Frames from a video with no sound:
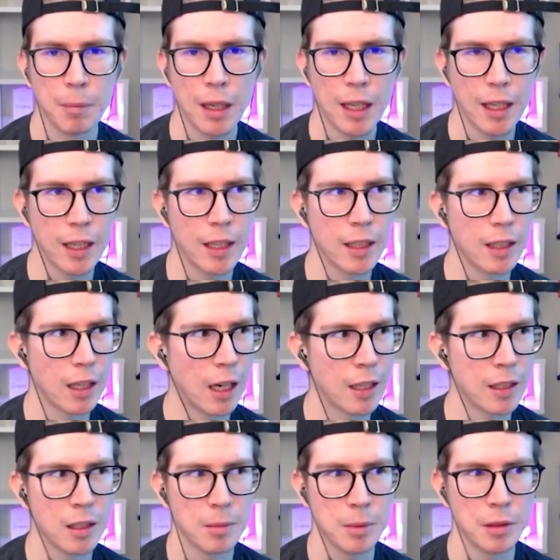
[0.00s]
My
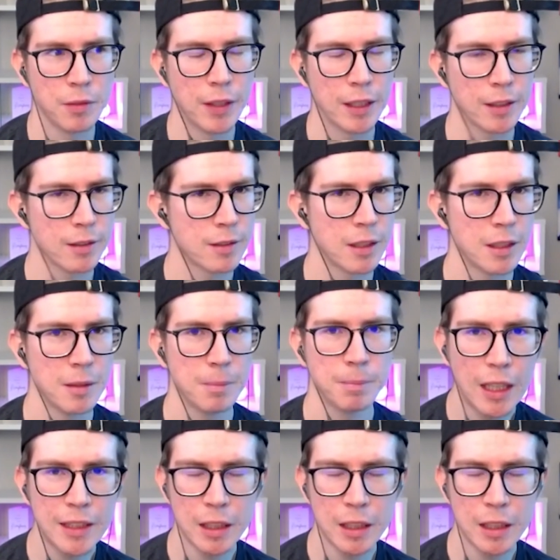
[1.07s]
IW Vegas team,